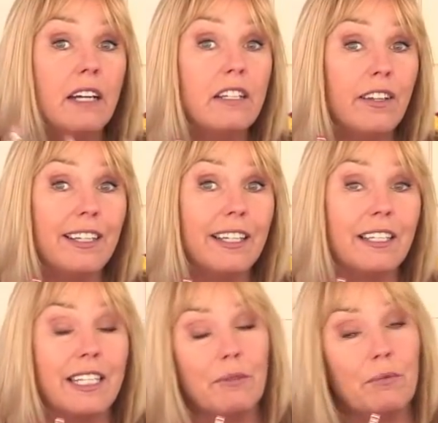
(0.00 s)
And another
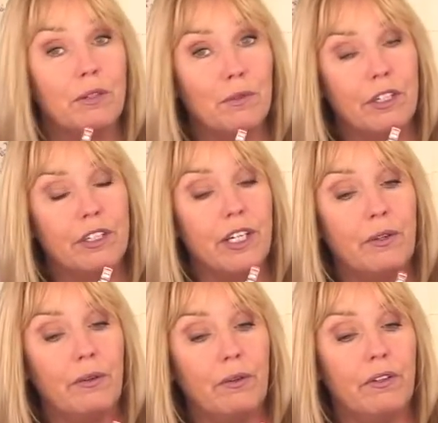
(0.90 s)
little tip, which I
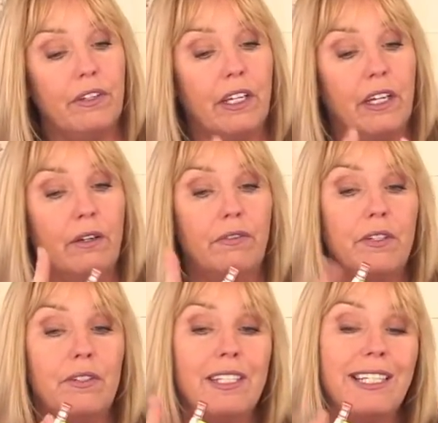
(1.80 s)
share with you on the video,
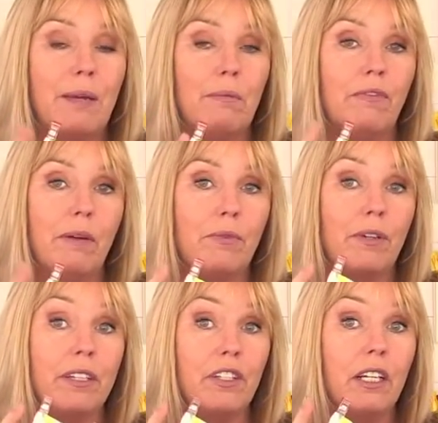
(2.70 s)
if you use the same
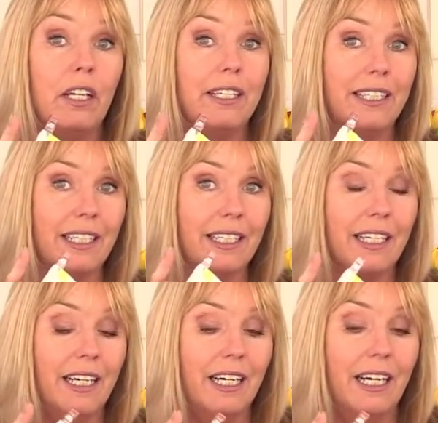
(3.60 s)
fabric as your
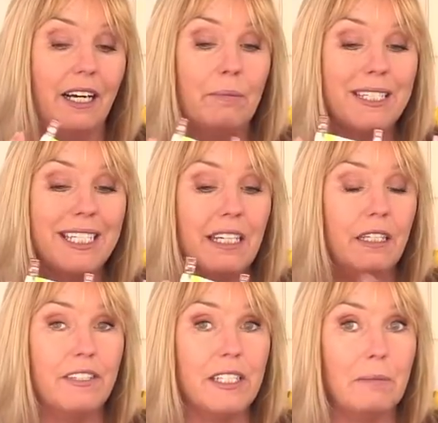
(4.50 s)
lining,
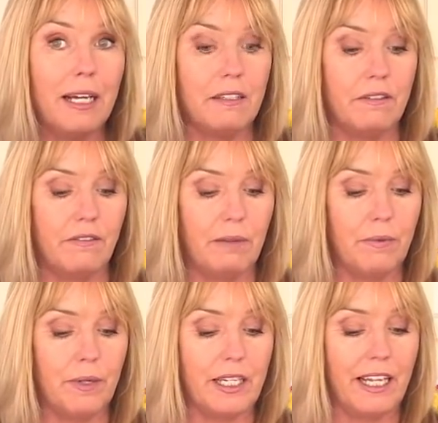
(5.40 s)
particularly if it's a pattern
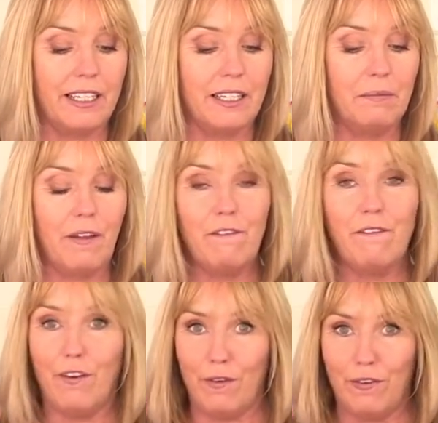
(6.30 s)
fabric, that can be
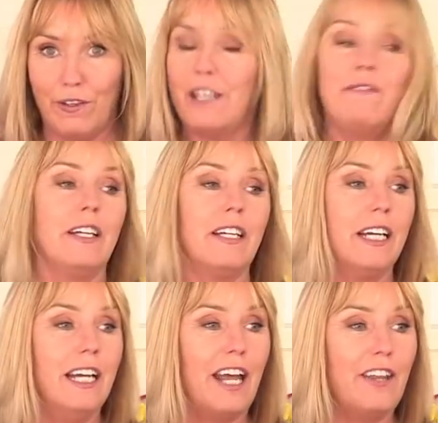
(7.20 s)
very
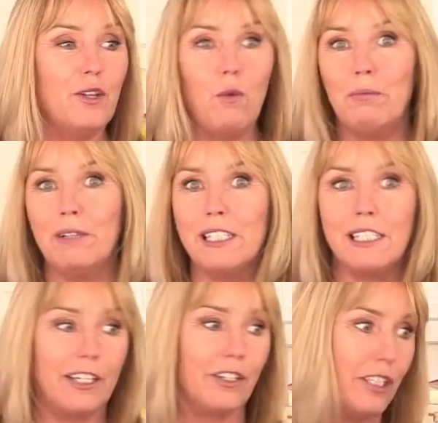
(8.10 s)
forgiving in the wobbly
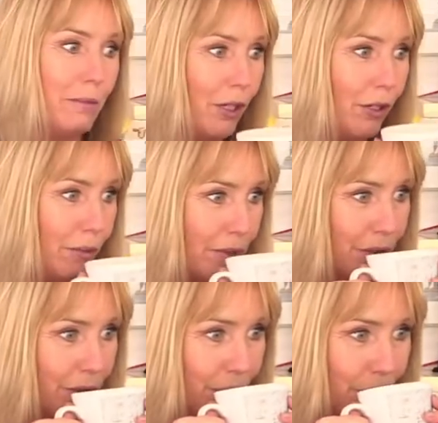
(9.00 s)
stitch
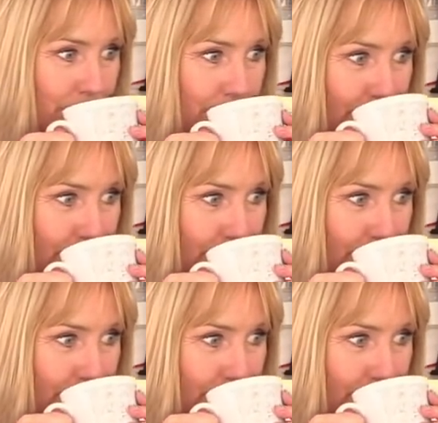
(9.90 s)
department.